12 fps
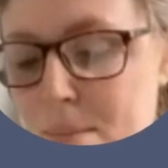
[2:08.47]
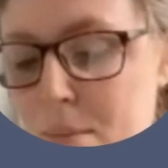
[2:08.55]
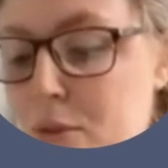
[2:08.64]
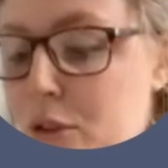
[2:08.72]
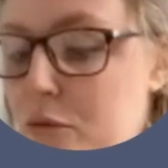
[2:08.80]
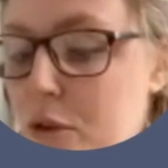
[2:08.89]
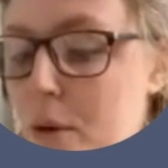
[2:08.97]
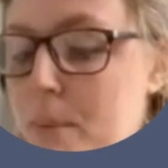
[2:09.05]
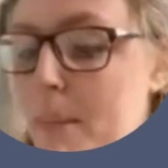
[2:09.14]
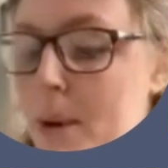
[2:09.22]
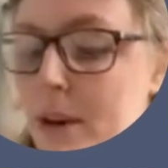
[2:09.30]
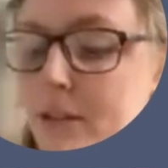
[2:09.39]
So from my
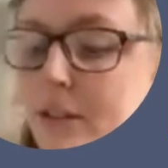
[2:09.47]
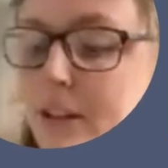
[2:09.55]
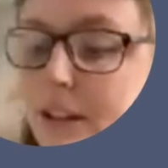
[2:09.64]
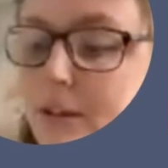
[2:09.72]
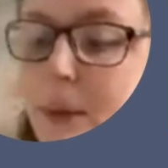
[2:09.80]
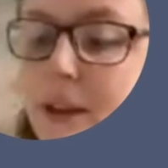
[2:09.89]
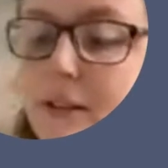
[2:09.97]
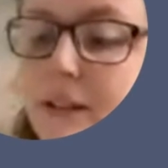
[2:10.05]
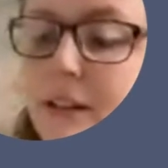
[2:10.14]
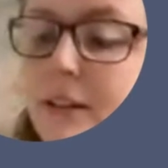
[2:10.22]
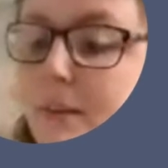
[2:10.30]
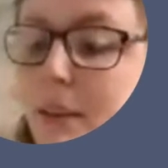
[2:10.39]
personal
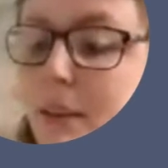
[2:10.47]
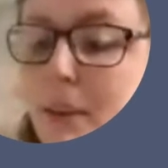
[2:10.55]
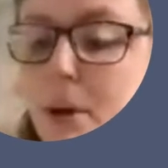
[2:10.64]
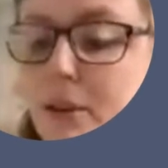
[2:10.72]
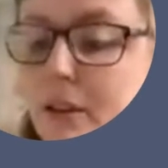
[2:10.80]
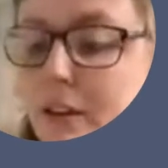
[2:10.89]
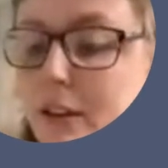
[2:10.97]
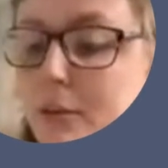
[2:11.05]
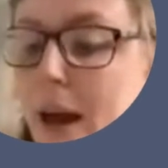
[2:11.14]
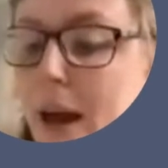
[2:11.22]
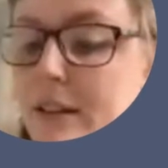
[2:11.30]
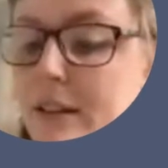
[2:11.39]
experience and my personal
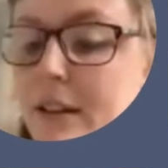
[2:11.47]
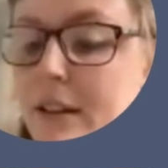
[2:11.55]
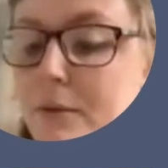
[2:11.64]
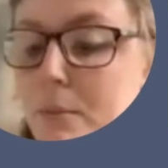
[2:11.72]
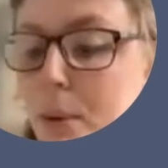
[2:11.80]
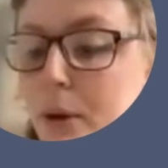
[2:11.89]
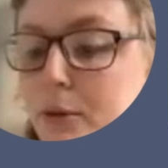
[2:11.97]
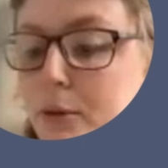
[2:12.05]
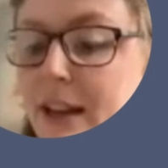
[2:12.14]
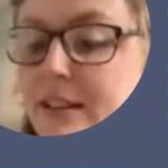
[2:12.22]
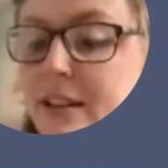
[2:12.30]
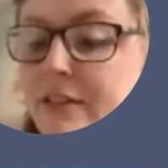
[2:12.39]

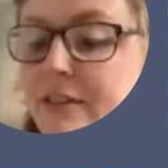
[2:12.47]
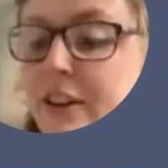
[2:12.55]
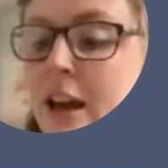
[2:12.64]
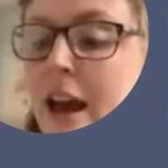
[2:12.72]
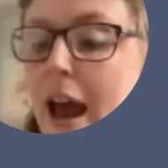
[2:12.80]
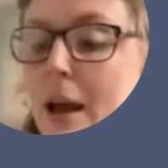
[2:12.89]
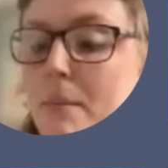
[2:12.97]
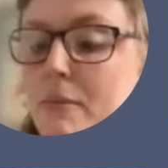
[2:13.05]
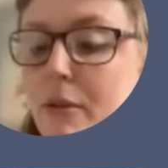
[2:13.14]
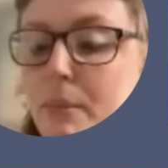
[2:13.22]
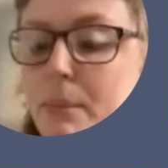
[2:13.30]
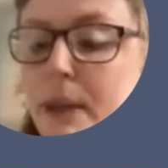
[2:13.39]
perspective,
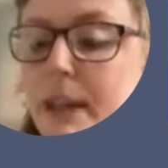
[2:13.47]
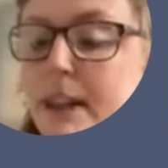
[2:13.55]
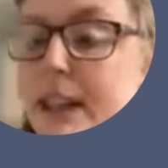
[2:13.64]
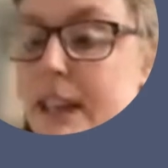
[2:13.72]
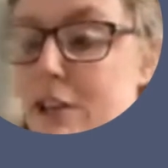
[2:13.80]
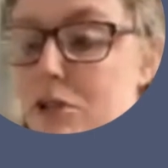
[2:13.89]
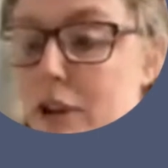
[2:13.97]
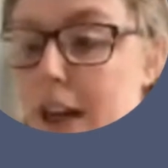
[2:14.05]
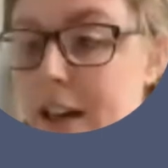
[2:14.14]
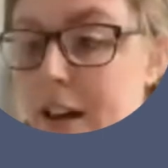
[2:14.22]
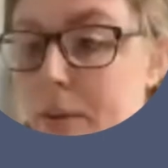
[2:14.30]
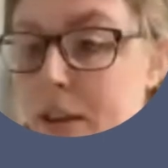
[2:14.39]
from being the key
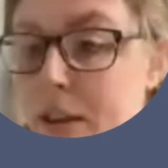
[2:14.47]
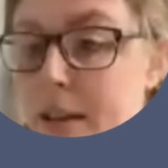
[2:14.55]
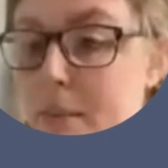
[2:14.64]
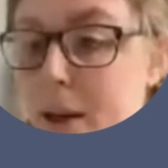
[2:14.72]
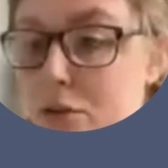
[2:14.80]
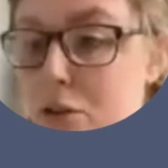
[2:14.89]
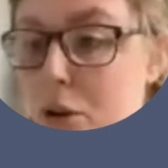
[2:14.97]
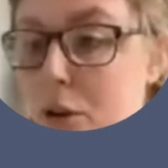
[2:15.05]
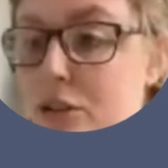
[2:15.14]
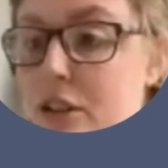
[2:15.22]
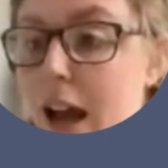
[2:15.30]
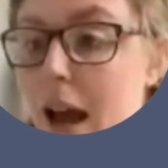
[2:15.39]
trainer within my
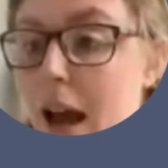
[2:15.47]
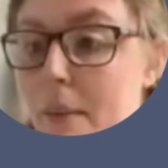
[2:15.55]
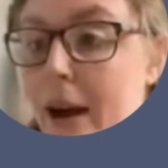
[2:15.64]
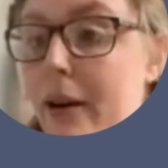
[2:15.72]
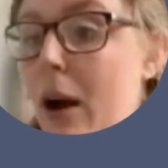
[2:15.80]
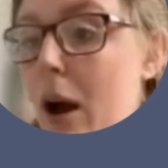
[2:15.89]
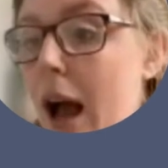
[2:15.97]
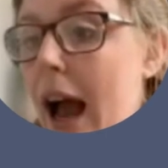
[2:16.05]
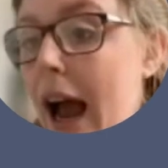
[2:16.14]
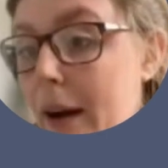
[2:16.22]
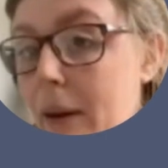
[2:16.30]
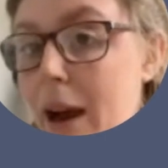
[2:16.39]
trust, about
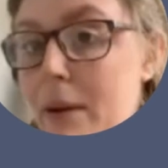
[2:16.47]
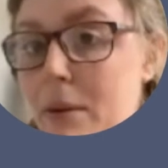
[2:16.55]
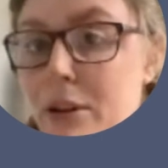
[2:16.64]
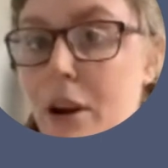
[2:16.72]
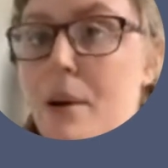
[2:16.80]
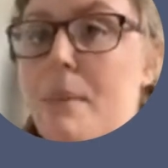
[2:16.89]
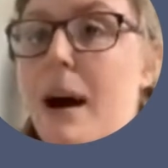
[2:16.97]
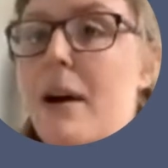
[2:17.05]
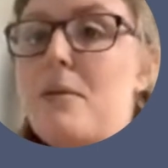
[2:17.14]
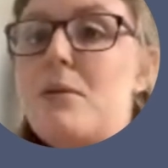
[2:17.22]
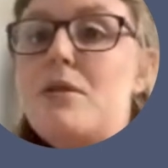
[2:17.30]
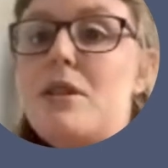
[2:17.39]
how I would go
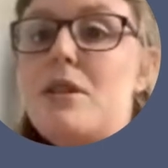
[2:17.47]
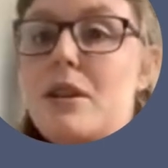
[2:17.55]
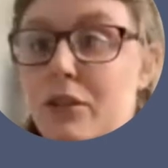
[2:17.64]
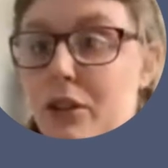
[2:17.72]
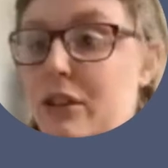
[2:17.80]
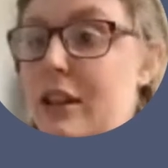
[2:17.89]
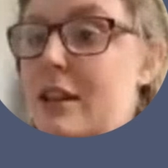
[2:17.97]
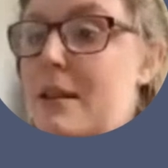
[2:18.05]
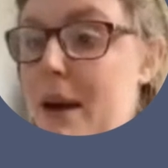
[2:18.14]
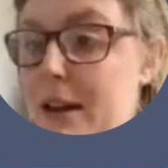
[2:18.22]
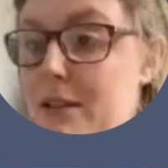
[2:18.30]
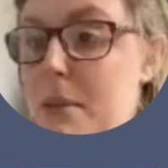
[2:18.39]
about discussing the
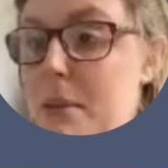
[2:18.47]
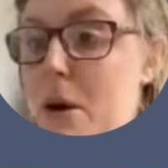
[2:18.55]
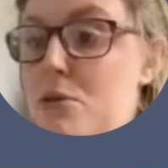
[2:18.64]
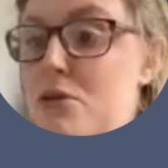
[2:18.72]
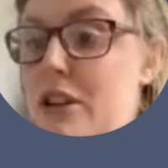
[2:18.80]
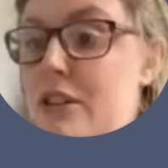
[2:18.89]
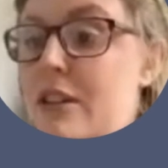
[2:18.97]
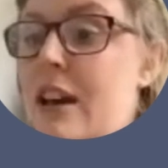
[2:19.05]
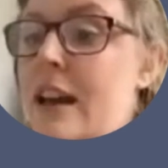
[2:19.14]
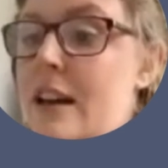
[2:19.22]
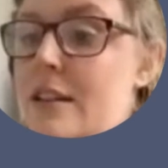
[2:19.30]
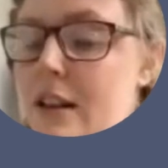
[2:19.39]
best approaches
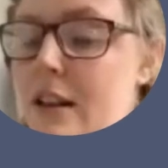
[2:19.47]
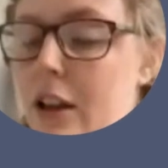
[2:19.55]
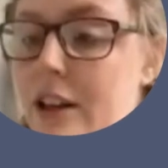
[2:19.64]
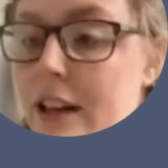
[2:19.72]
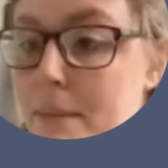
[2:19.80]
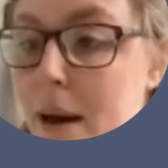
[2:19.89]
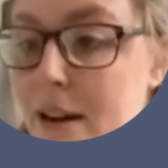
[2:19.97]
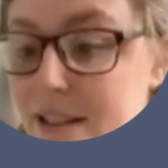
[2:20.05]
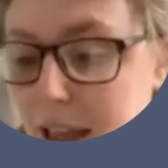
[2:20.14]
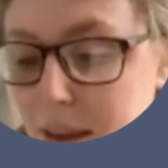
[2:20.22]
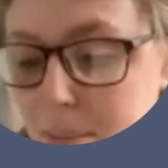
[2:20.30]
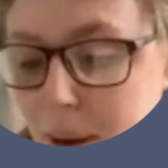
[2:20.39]
to learning about
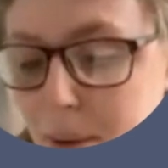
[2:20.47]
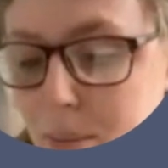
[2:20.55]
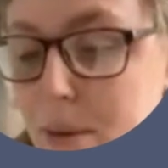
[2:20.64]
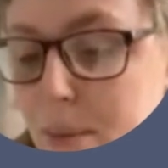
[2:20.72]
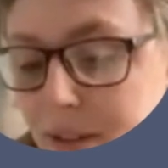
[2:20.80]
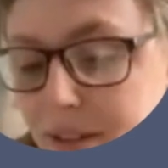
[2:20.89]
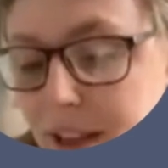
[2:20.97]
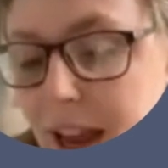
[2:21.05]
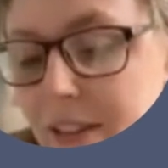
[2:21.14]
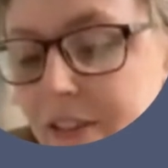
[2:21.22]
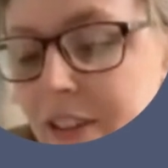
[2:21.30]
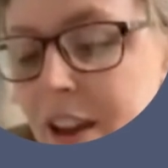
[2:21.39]
Dilapan with my
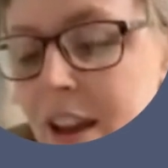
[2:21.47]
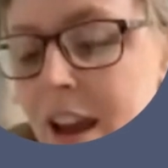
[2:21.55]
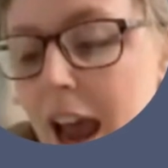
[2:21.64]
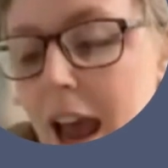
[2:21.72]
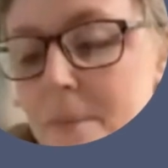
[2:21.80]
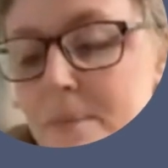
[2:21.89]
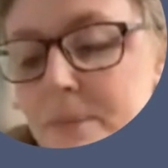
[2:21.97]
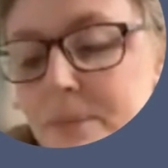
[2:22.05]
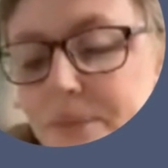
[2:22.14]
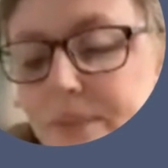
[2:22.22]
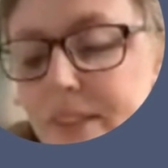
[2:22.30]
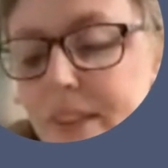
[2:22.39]
staff. And
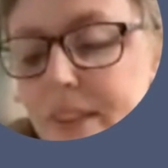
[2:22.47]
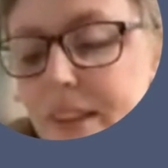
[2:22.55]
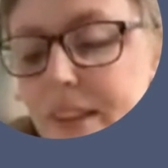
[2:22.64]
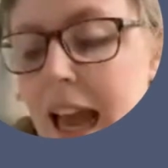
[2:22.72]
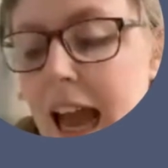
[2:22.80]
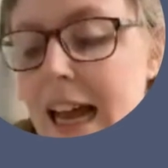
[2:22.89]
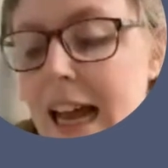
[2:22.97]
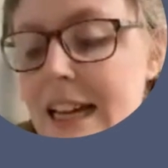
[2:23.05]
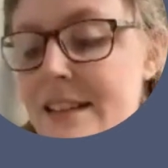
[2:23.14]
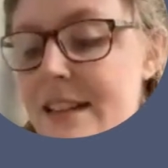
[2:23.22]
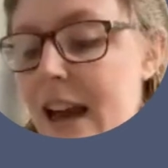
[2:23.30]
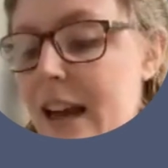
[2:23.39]

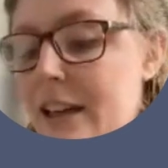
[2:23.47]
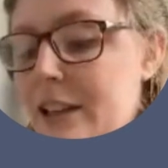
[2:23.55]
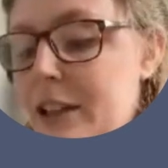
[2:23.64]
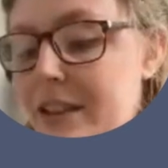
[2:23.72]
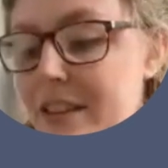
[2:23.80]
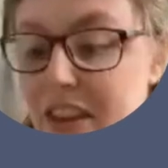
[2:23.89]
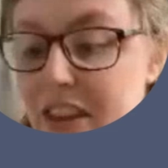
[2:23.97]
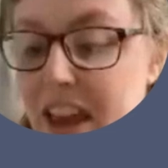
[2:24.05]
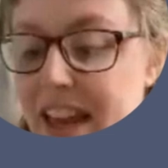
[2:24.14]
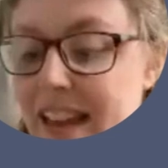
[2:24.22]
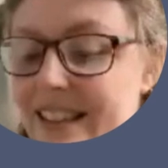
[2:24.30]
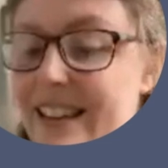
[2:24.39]
you'd
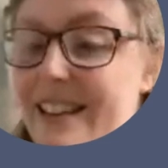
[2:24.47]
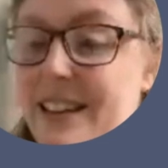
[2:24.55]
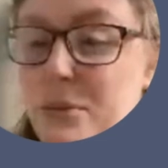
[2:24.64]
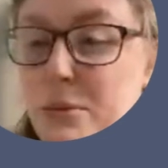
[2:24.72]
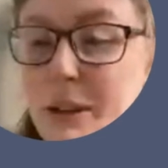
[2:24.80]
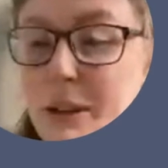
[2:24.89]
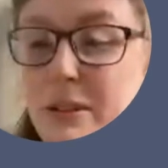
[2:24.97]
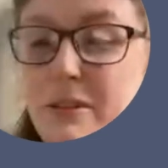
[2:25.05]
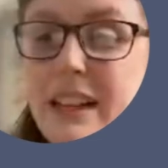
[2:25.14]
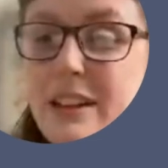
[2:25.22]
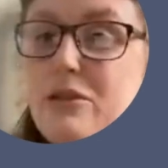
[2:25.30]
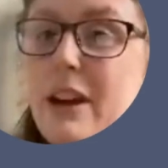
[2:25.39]
think that this would be a
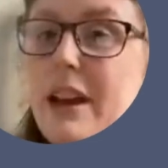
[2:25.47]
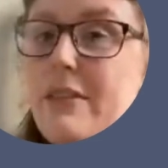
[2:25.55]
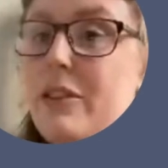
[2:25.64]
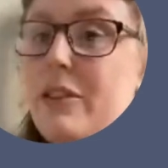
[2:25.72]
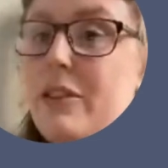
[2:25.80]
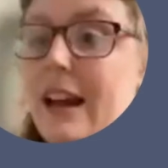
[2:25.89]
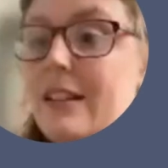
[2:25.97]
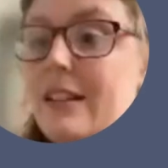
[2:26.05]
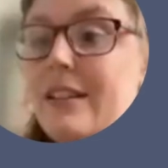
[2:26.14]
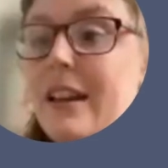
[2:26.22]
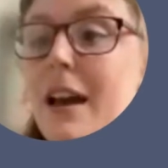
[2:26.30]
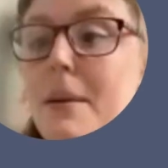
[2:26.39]
really straightforward
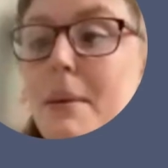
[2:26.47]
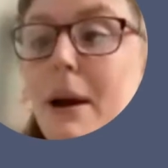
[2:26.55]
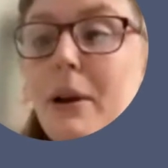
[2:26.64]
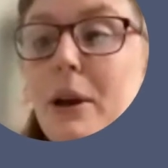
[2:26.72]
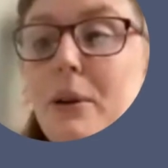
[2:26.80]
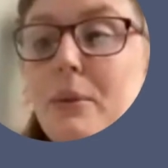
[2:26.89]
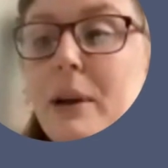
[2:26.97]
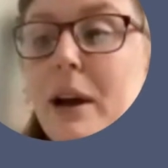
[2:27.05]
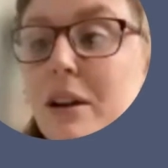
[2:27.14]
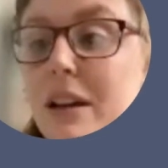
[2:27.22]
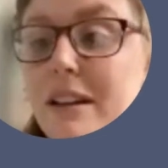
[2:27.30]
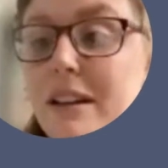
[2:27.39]
answer about who we are
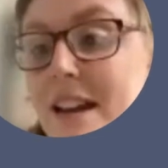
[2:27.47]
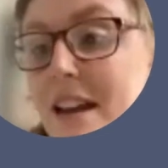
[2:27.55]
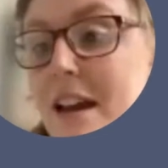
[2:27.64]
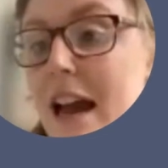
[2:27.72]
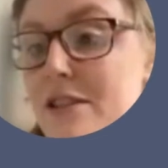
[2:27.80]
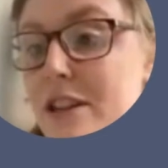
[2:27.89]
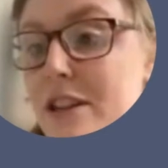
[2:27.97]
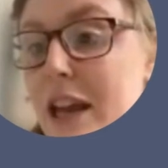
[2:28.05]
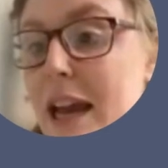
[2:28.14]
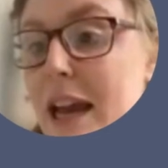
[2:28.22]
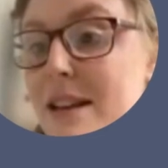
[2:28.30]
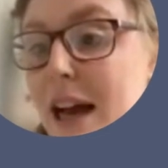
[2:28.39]
going to
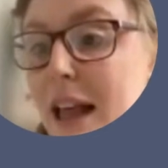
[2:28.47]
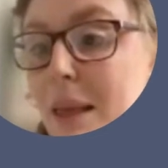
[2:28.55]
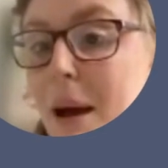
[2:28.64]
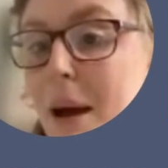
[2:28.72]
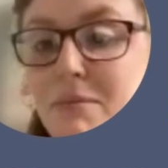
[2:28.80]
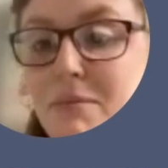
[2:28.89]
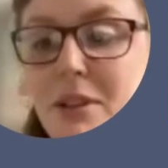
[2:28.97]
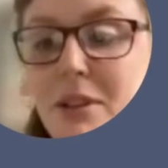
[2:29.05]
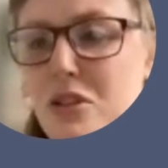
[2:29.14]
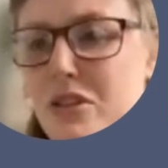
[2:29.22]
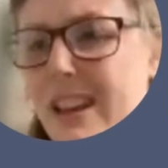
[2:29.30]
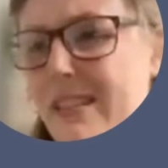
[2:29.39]
educate Dilapan. You
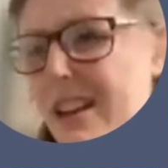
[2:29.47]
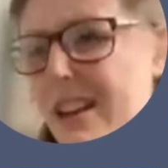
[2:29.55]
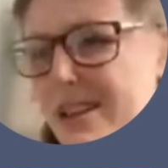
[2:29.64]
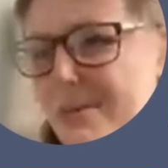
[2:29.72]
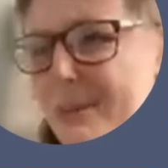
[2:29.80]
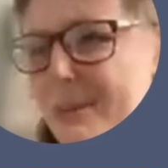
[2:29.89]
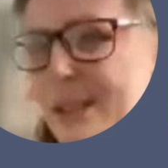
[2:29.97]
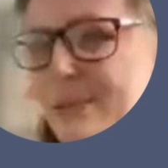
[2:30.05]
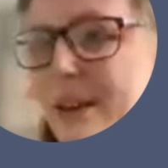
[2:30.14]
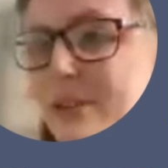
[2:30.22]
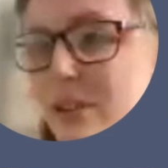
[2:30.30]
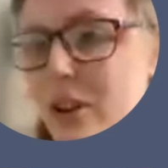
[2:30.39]
just think, oh,
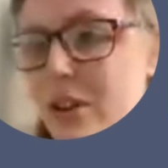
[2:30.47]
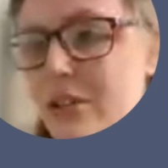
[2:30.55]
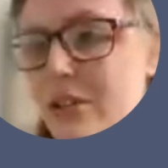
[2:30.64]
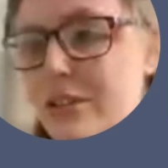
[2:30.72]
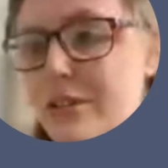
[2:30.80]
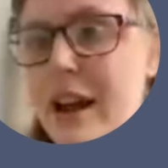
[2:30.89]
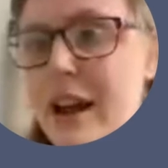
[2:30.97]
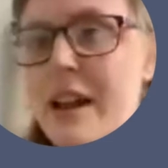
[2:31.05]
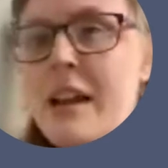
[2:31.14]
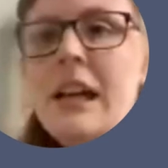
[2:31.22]
midwives and doctors, right?